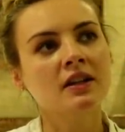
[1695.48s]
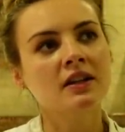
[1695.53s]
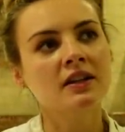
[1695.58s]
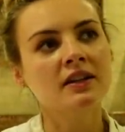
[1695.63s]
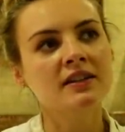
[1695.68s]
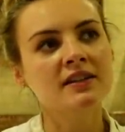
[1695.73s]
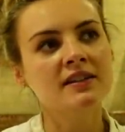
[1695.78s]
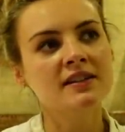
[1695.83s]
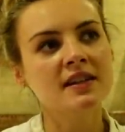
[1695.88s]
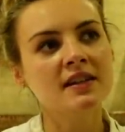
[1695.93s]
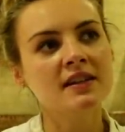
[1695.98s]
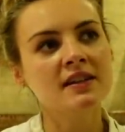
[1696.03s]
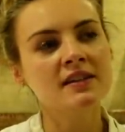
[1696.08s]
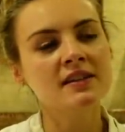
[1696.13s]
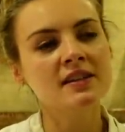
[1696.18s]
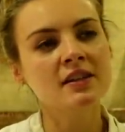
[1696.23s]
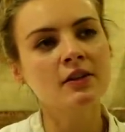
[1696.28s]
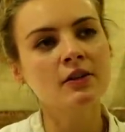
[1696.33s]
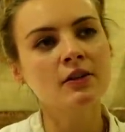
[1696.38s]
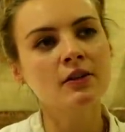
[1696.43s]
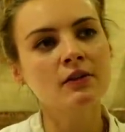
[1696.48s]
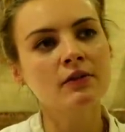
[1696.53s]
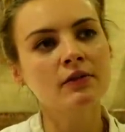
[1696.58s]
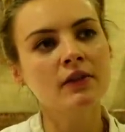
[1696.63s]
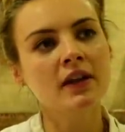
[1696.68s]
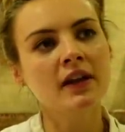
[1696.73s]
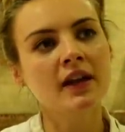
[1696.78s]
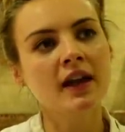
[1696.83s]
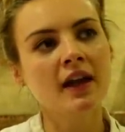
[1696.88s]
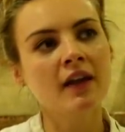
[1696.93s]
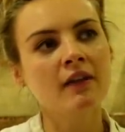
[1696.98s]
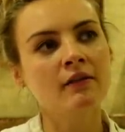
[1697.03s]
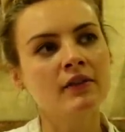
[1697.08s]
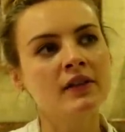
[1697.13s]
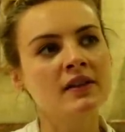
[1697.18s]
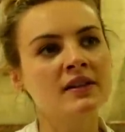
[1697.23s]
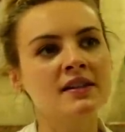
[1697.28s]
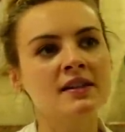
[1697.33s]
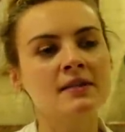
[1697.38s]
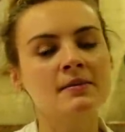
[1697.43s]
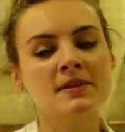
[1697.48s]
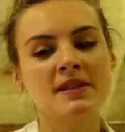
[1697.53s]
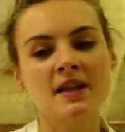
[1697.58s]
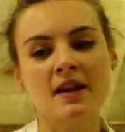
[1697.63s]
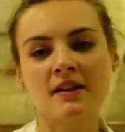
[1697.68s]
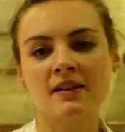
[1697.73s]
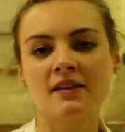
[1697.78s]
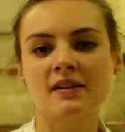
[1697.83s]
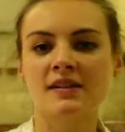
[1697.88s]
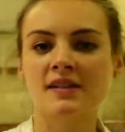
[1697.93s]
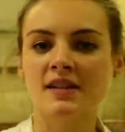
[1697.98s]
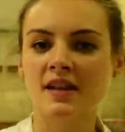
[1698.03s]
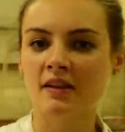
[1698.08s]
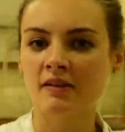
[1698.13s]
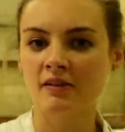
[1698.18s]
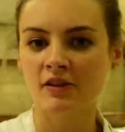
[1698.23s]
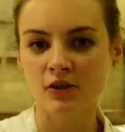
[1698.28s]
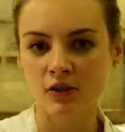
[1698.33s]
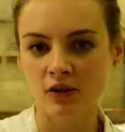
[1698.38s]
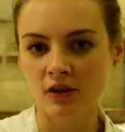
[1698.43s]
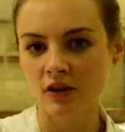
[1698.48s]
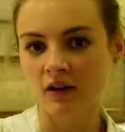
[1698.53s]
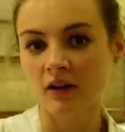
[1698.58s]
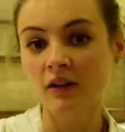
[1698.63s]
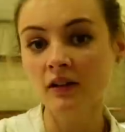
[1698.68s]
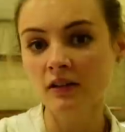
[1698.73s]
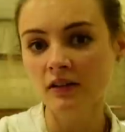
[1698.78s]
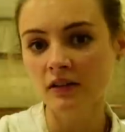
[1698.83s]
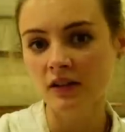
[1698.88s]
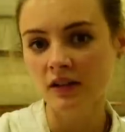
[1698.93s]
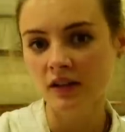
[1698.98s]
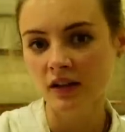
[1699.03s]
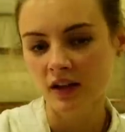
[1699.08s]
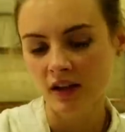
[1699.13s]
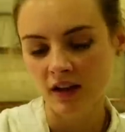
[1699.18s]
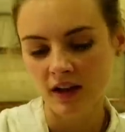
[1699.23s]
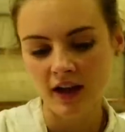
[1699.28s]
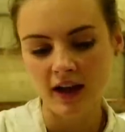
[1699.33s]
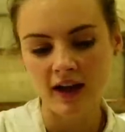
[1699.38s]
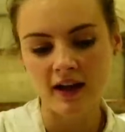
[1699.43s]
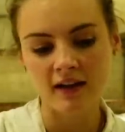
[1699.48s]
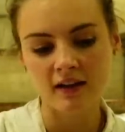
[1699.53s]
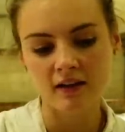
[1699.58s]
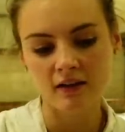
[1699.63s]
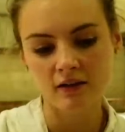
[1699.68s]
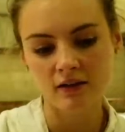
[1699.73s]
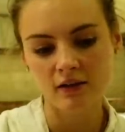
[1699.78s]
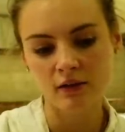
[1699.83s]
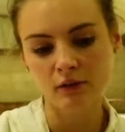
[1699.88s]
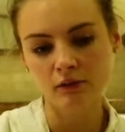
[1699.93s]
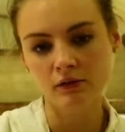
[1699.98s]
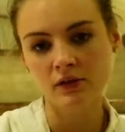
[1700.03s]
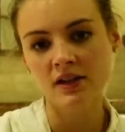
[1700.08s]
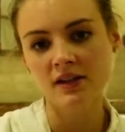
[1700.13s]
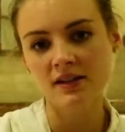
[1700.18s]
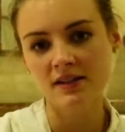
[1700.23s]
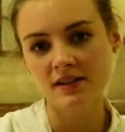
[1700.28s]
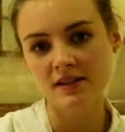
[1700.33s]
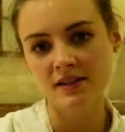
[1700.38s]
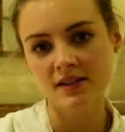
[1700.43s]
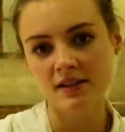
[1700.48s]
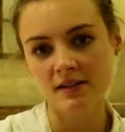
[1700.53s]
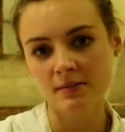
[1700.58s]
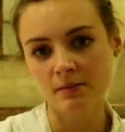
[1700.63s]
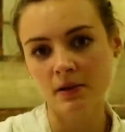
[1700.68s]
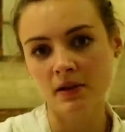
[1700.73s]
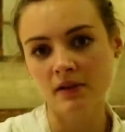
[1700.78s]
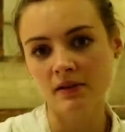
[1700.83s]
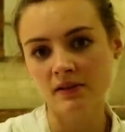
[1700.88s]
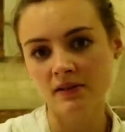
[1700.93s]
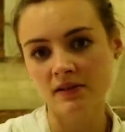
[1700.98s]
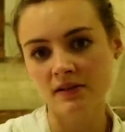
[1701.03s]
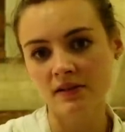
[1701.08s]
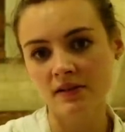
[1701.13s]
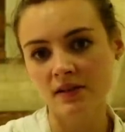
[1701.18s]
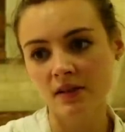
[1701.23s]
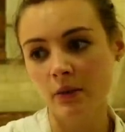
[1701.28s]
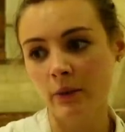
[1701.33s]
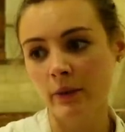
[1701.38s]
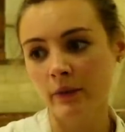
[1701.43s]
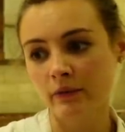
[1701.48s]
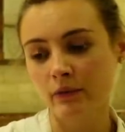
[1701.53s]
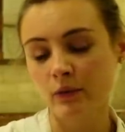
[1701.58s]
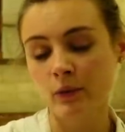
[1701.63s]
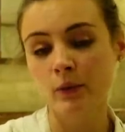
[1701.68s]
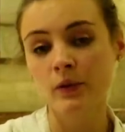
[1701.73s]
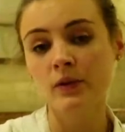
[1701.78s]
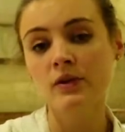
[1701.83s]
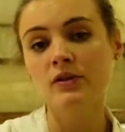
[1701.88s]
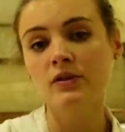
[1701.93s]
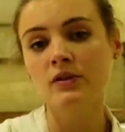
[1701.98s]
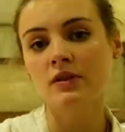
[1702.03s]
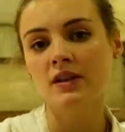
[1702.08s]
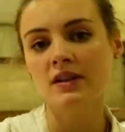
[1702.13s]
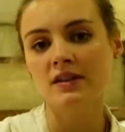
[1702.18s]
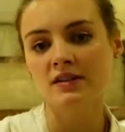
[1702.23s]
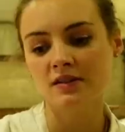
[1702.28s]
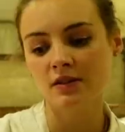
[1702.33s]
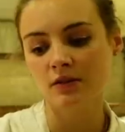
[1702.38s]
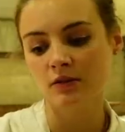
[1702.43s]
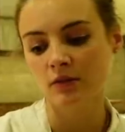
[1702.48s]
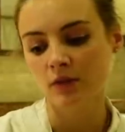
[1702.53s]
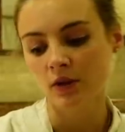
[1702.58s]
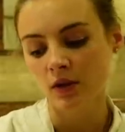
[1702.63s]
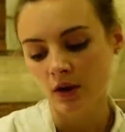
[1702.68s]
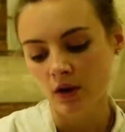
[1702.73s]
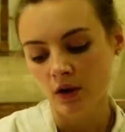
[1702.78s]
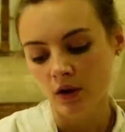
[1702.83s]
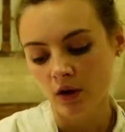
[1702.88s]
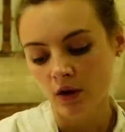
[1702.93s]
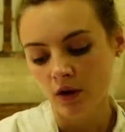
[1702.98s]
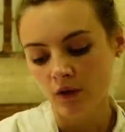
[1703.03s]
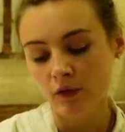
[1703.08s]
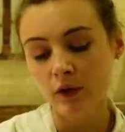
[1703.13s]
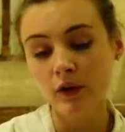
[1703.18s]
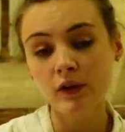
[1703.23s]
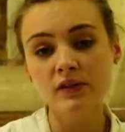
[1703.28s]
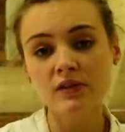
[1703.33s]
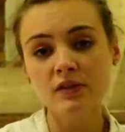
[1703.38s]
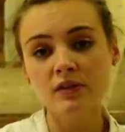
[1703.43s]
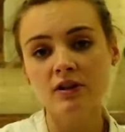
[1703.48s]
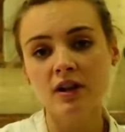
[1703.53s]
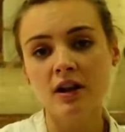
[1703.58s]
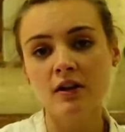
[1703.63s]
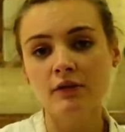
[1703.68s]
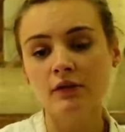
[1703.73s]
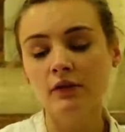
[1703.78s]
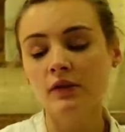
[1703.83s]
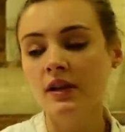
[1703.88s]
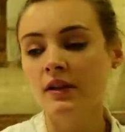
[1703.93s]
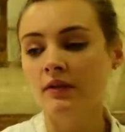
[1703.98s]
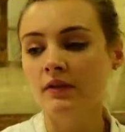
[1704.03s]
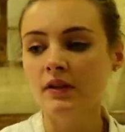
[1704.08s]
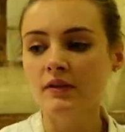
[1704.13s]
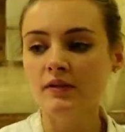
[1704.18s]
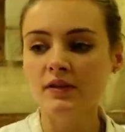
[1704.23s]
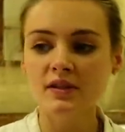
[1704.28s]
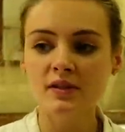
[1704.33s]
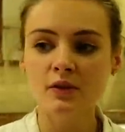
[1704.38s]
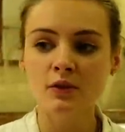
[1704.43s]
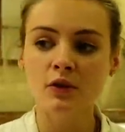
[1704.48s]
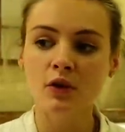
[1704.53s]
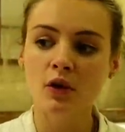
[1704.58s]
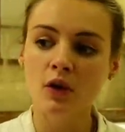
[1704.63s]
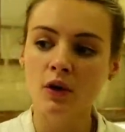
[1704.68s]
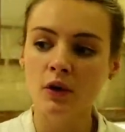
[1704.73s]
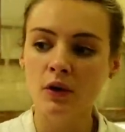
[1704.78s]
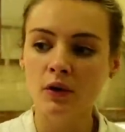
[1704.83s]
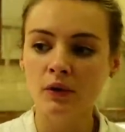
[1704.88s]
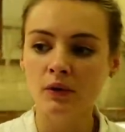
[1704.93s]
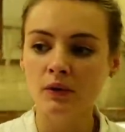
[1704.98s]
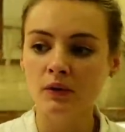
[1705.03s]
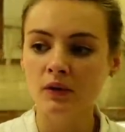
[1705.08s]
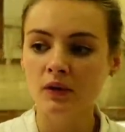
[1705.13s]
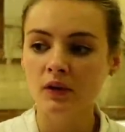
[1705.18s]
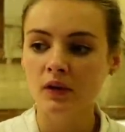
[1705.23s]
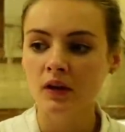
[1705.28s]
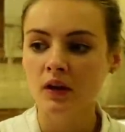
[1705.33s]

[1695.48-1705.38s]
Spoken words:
She said, there's a lot of, like, heavy, deep sadness here in your heart, and the 3 to 6 months going forward, you need to focus on travel, even if it's on your own,